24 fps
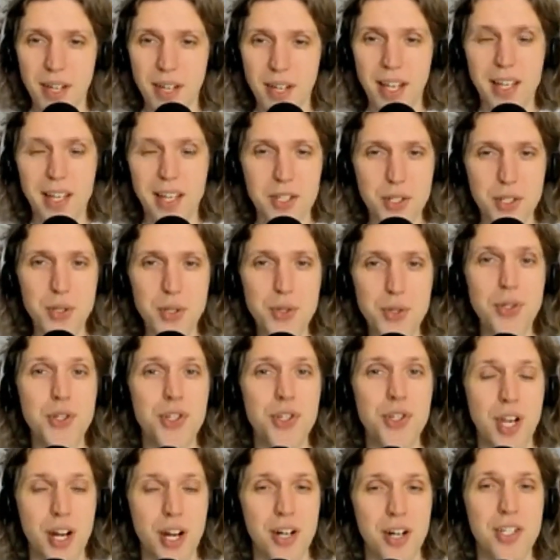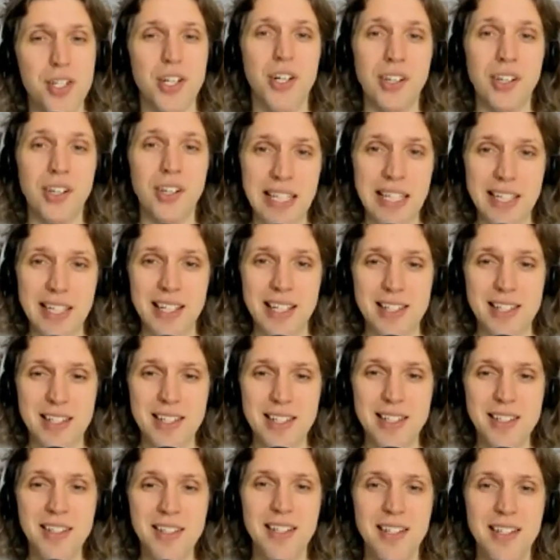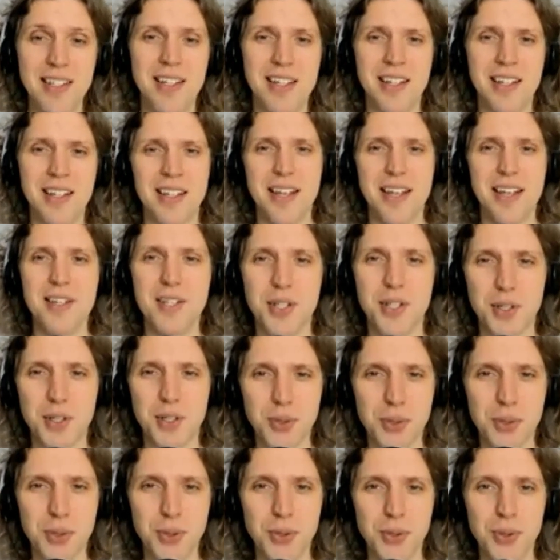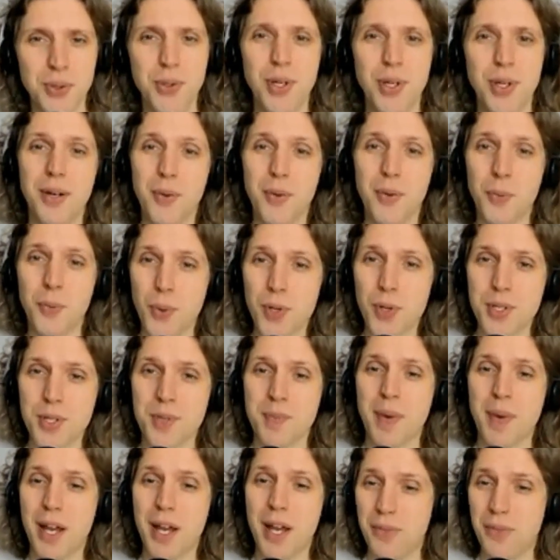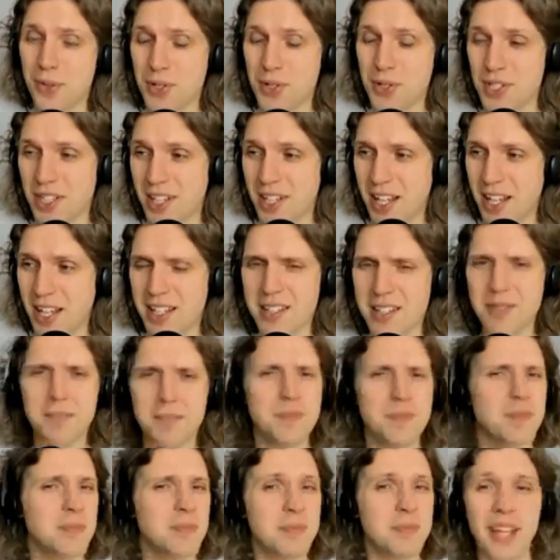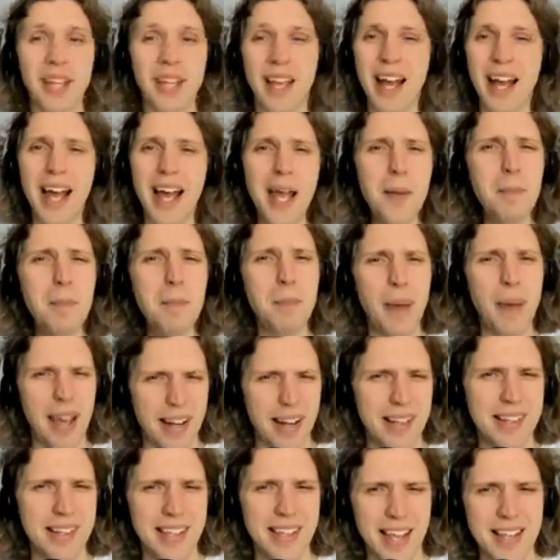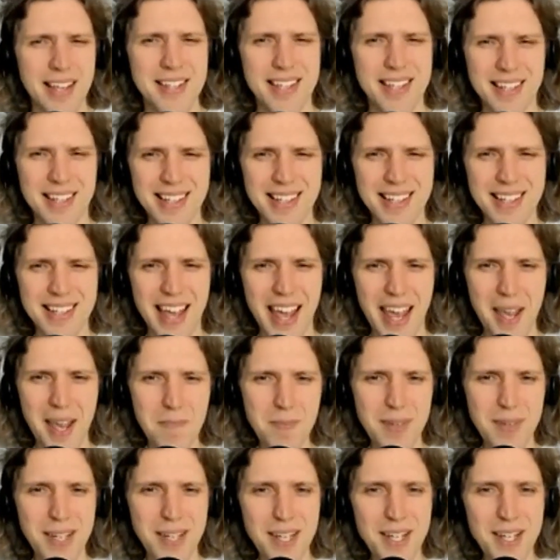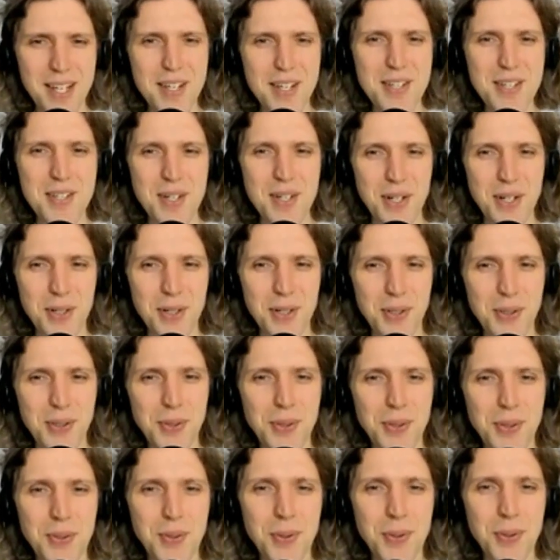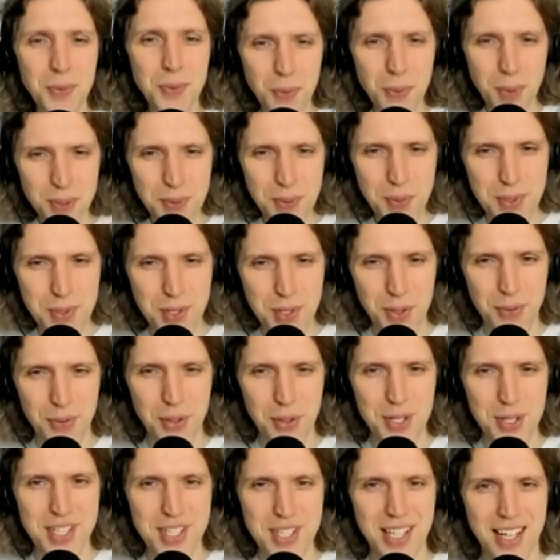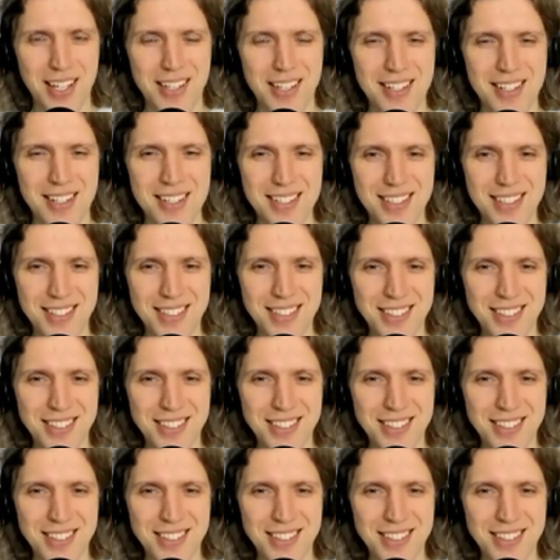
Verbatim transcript: And you shared on LinkedIn, guess who was my first client? I'm bad in guessing game. So, what was your first client?